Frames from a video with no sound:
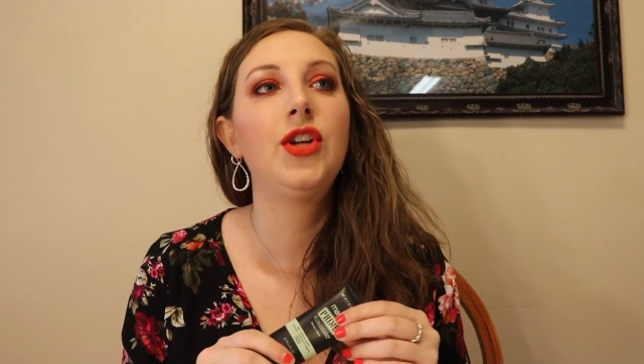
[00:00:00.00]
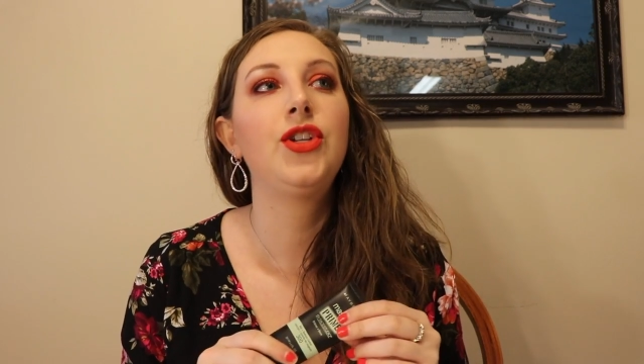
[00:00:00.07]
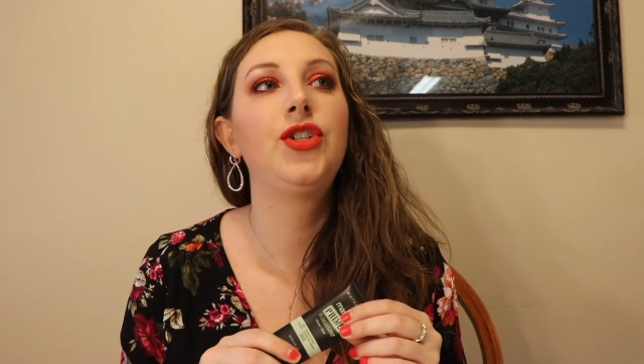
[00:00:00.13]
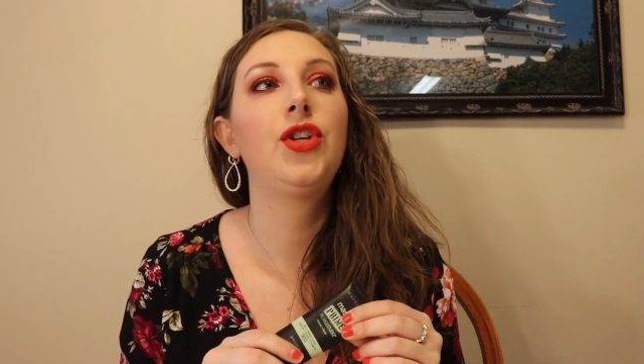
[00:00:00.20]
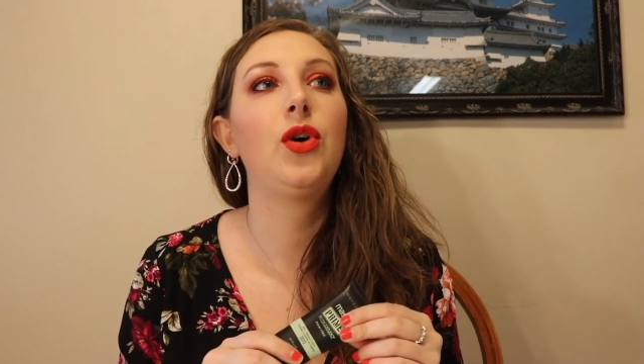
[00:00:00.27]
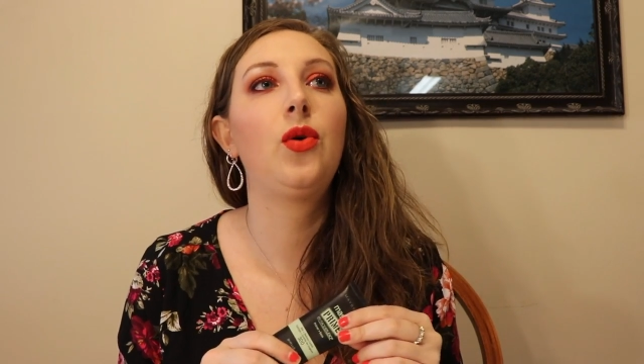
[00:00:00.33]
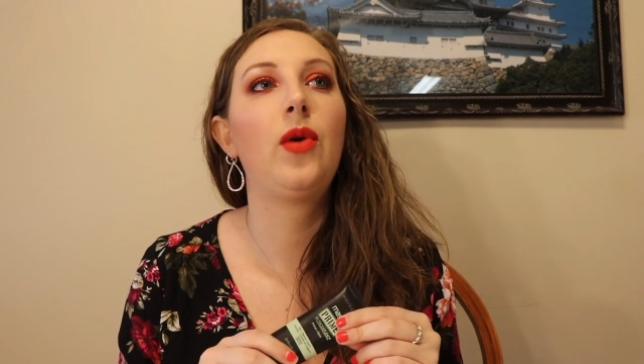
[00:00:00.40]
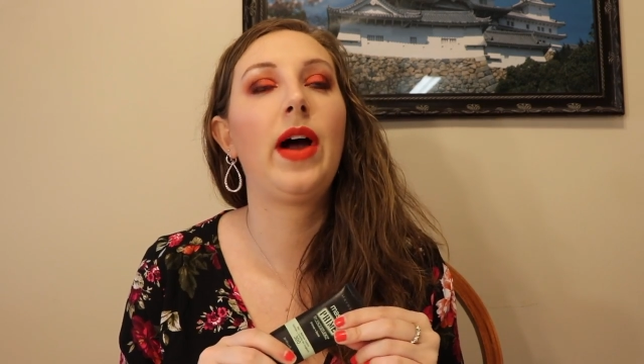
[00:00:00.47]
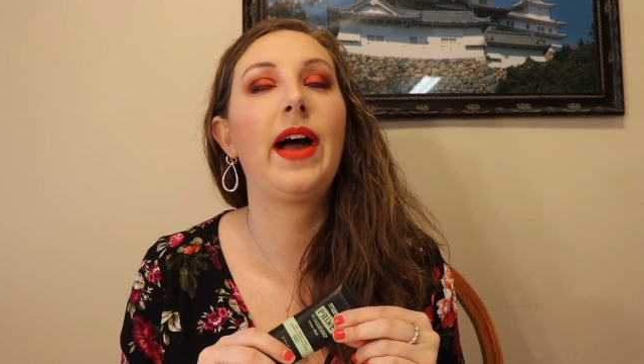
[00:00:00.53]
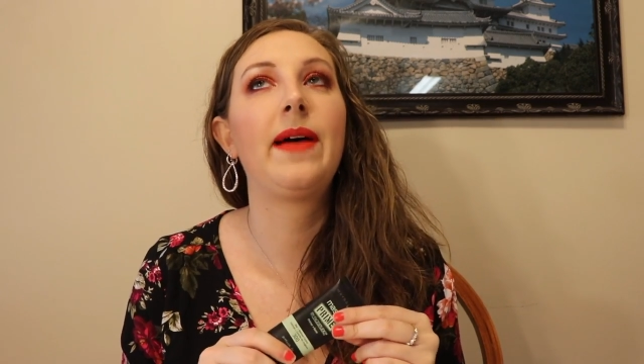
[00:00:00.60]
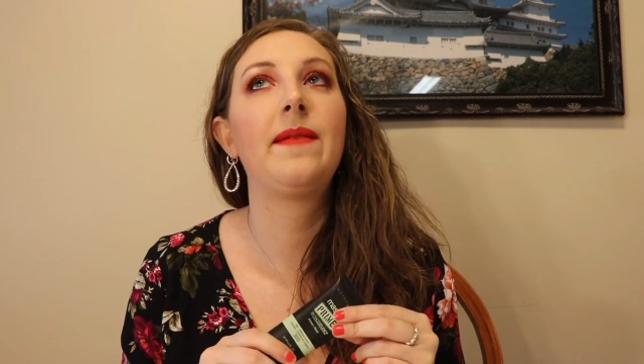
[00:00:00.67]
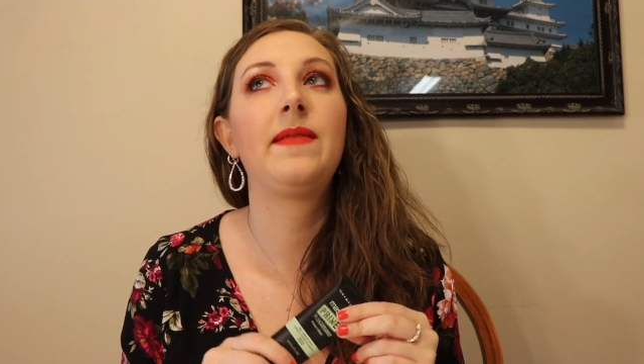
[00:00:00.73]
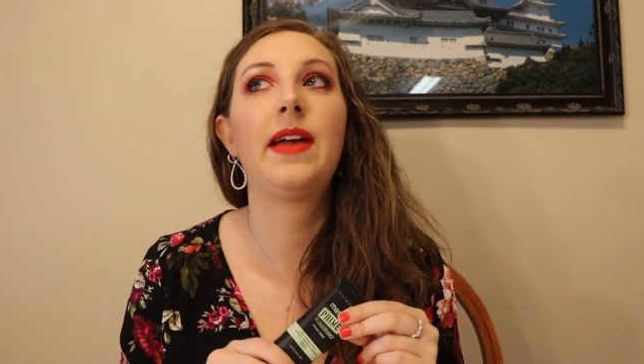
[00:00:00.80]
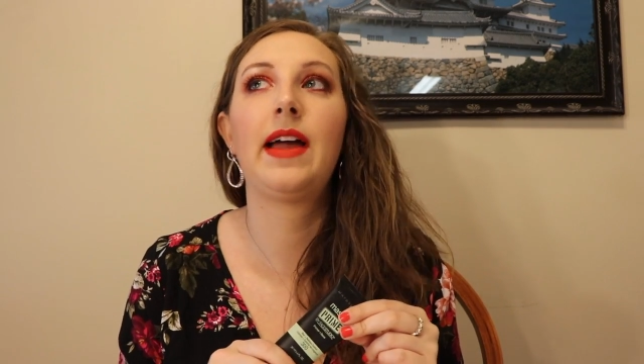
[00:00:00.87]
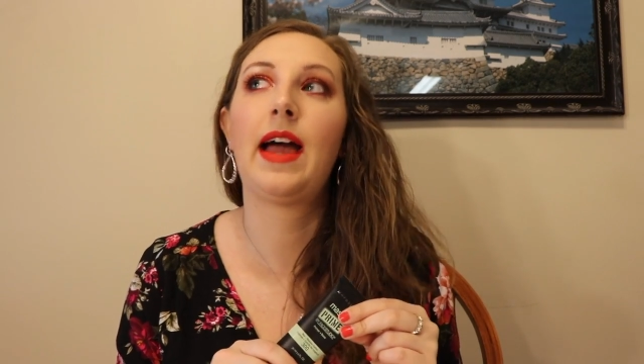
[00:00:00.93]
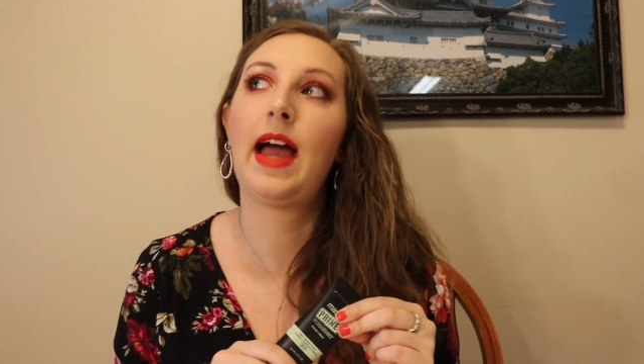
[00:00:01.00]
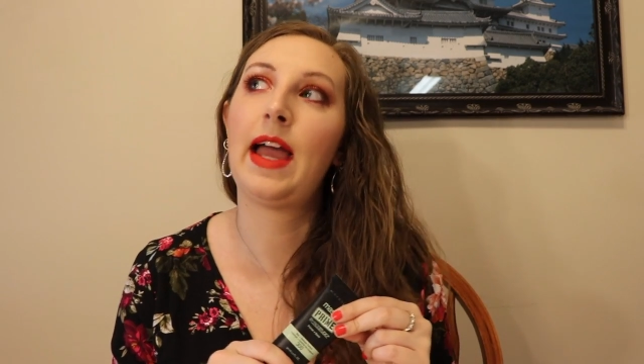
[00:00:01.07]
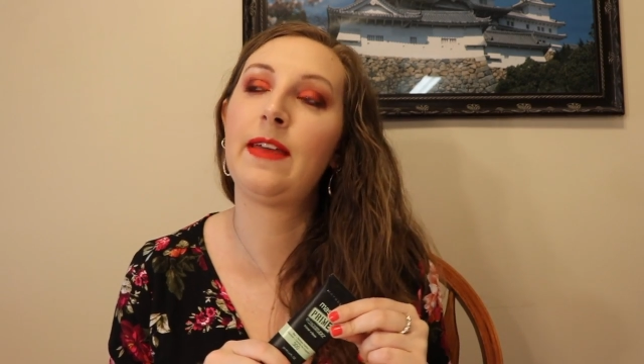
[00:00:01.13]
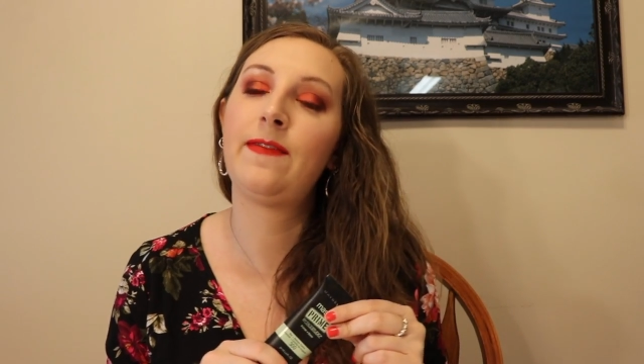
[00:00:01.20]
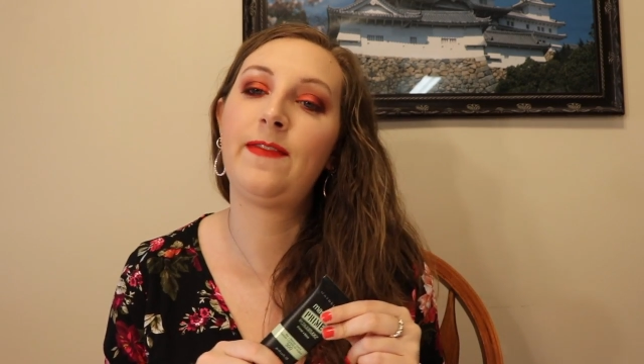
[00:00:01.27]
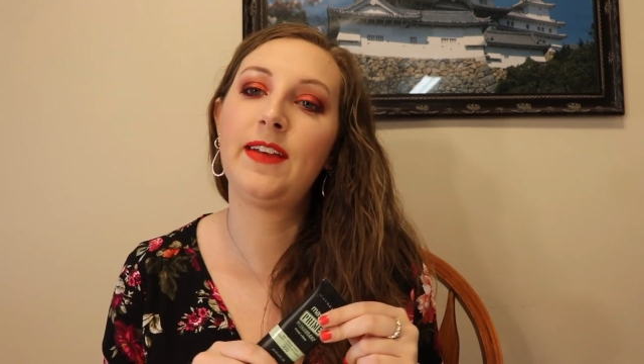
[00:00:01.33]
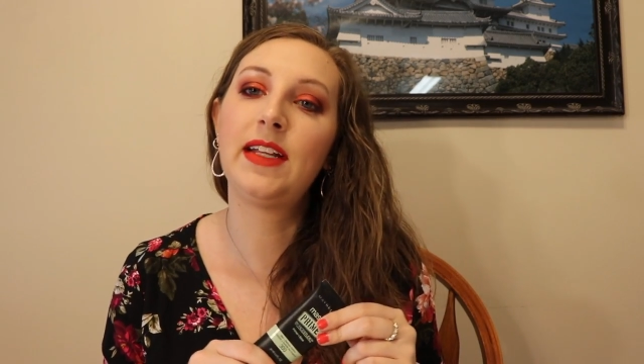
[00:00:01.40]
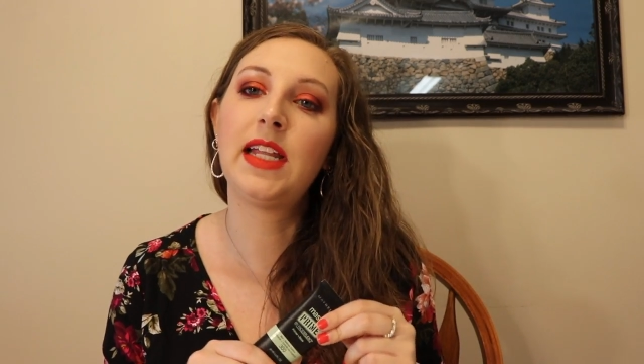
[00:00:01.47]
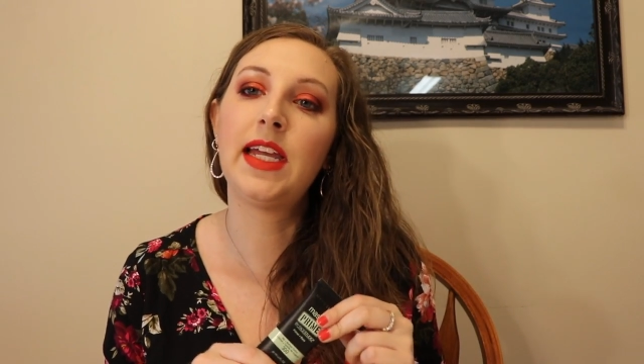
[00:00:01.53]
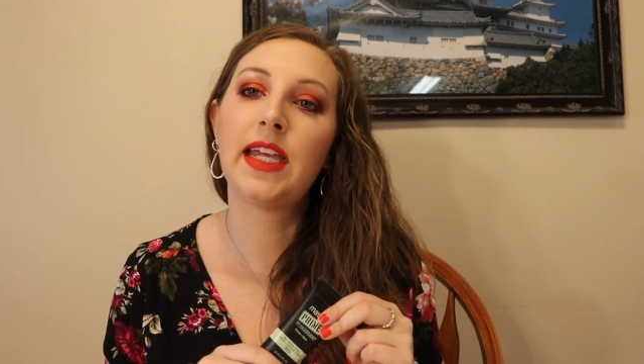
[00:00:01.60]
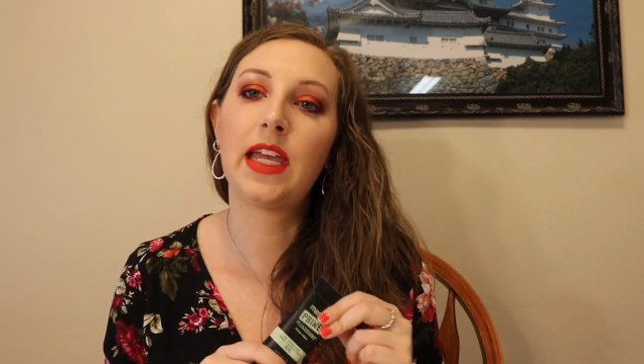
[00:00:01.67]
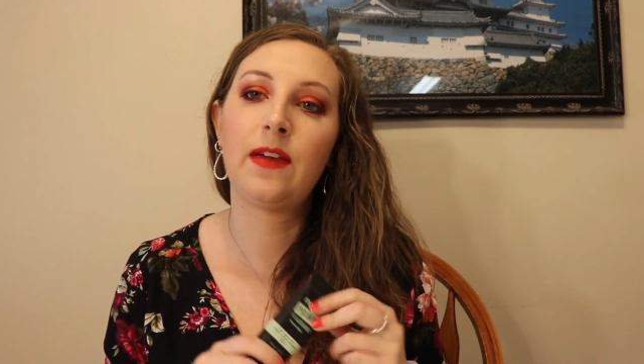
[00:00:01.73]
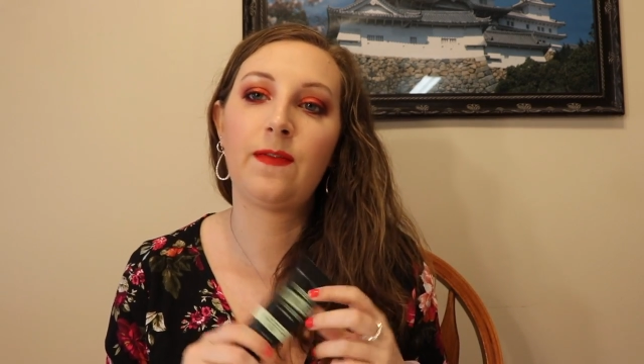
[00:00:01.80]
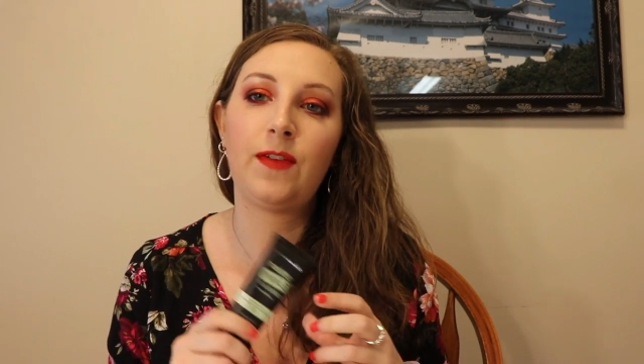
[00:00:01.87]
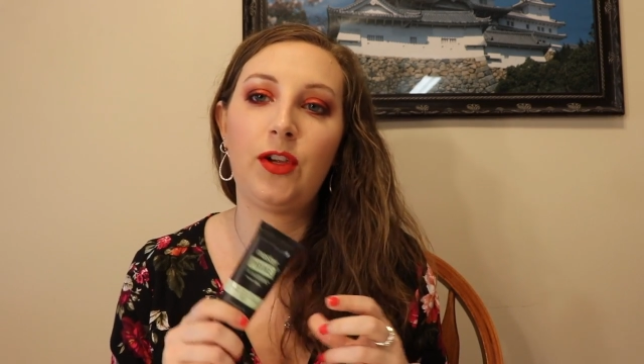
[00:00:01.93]
So I feel
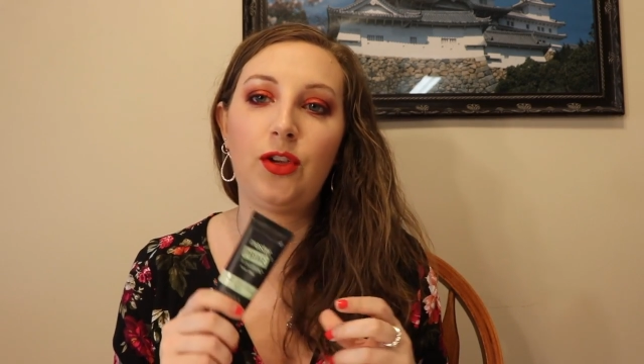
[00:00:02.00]
like if